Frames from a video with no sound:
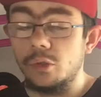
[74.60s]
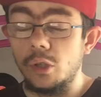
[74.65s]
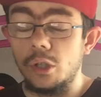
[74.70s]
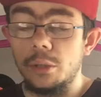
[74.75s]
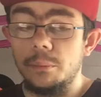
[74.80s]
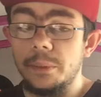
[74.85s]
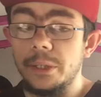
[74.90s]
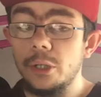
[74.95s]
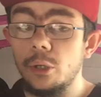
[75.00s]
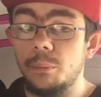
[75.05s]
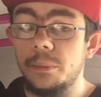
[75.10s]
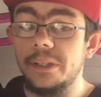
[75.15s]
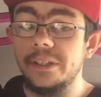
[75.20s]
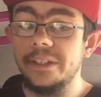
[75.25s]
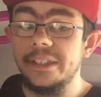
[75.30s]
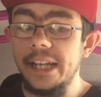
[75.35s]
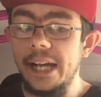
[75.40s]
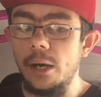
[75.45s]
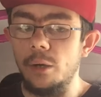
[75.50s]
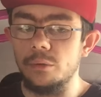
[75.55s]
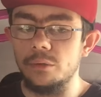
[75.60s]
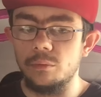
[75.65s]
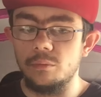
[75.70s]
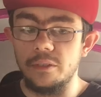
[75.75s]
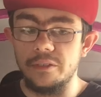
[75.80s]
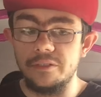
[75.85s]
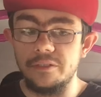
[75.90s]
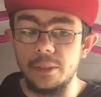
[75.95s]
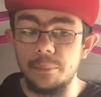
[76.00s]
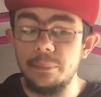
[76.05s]
got to be up and down
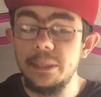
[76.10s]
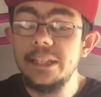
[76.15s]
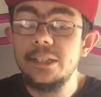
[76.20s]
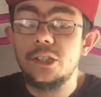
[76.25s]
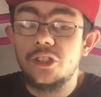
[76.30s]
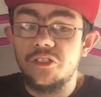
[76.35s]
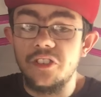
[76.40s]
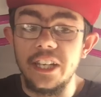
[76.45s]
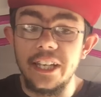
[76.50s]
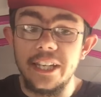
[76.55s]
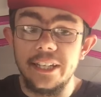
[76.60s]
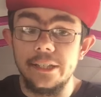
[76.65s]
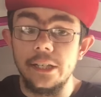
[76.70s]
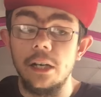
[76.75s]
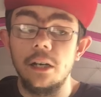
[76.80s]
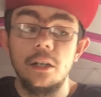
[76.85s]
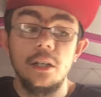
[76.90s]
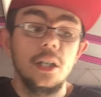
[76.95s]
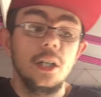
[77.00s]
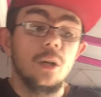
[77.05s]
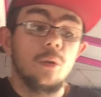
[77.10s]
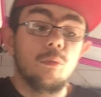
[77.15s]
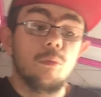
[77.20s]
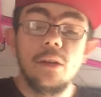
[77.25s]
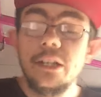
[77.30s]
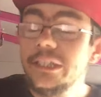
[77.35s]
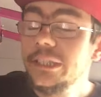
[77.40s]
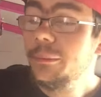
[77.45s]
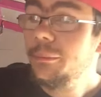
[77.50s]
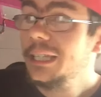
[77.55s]
with the pitch fader.
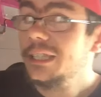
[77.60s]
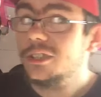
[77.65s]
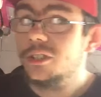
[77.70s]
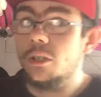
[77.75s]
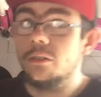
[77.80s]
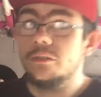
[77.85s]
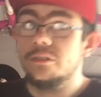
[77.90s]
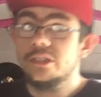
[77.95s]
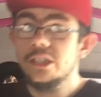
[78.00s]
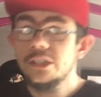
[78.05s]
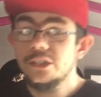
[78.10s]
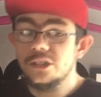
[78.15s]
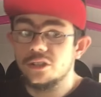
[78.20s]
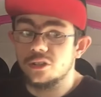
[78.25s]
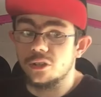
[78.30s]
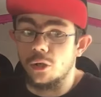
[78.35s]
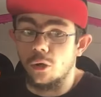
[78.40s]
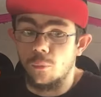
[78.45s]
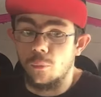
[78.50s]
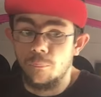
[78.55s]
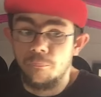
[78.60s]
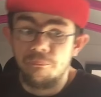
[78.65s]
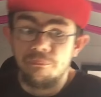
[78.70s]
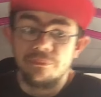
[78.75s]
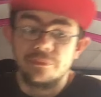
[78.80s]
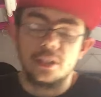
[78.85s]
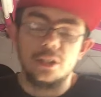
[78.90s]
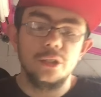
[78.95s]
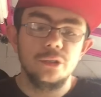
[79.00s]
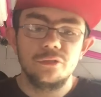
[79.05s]
When you mix on digital,
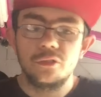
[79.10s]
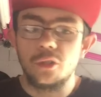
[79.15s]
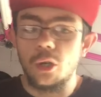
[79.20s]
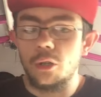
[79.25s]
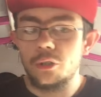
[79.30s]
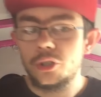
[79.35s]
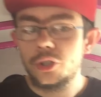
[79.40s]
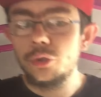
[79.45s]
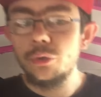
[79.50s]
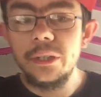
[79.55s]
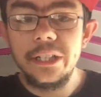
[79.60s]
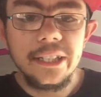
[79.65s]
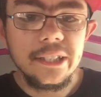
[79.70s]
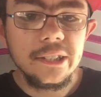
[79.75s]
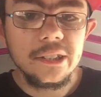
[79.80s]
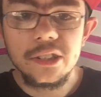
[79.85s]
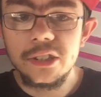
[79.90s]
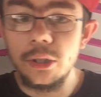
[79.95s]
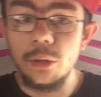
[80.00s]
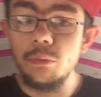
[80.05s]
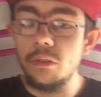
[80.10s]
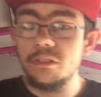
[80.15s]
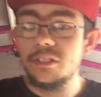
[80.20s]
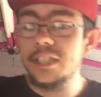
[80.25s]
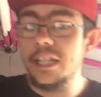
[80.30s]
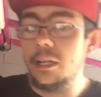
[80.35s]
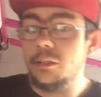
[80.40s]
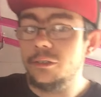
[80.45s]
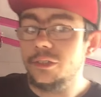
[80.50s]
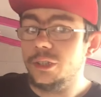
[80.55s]
you've got screens that will
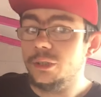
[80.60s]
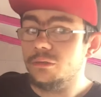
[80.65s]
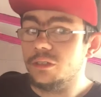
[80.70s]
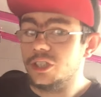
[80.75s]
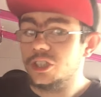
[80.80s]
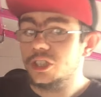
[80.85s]
tell you the